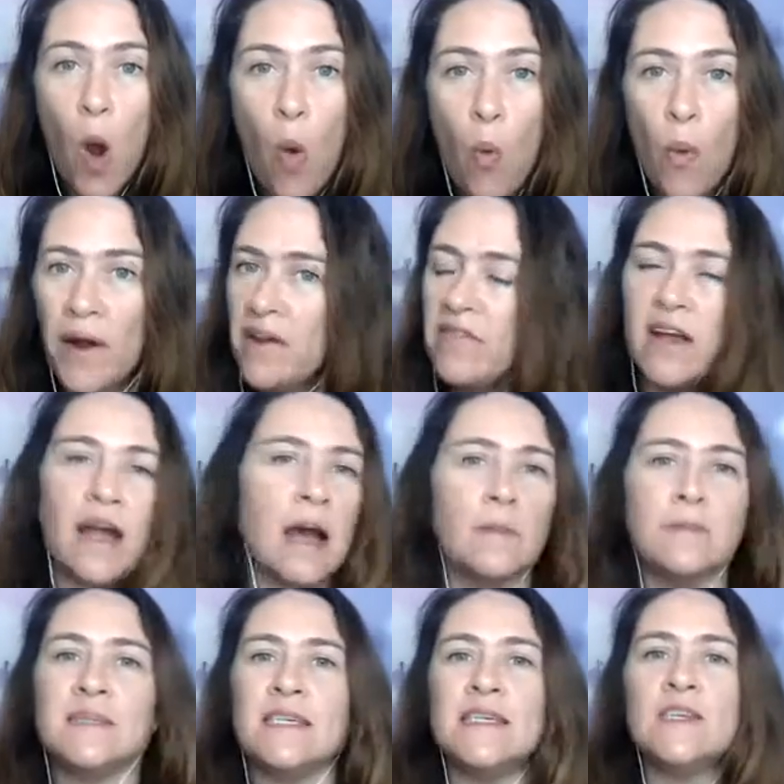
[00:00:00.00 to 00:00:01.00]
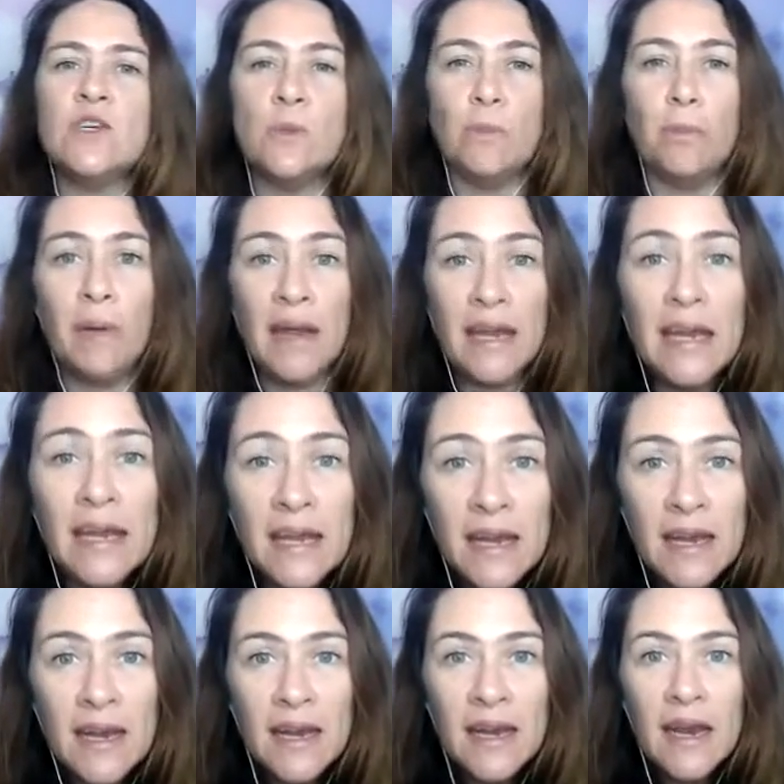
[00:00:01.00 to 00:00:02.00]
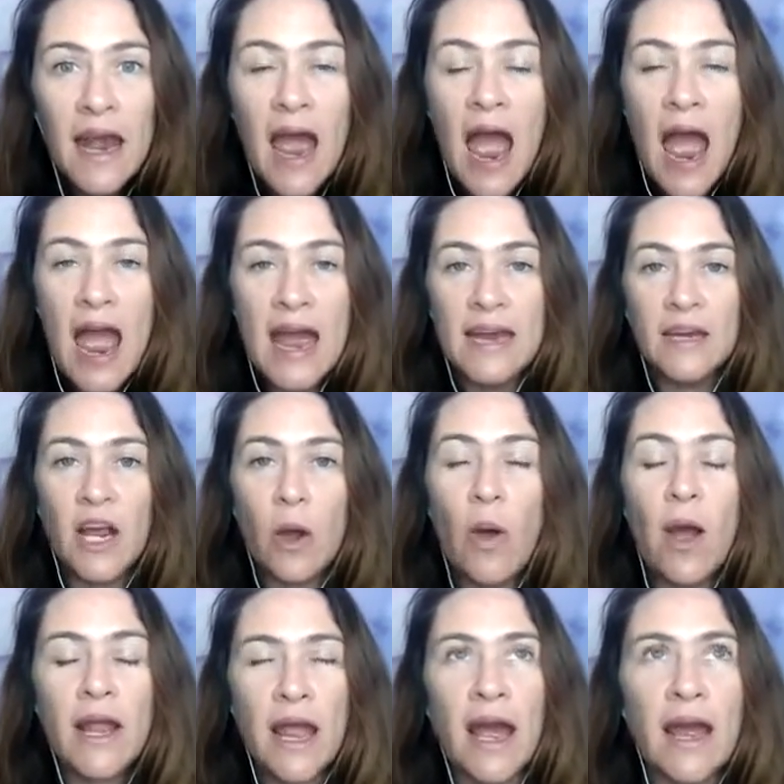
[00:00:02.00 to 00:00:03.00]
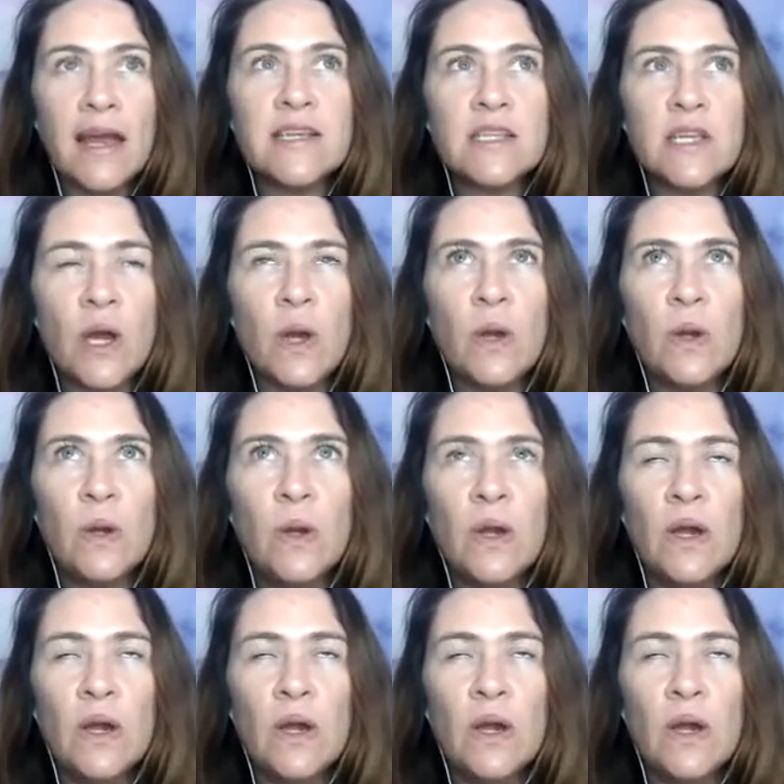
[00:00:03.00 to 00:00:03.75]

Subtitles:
whatever comes in to be and go, okay, so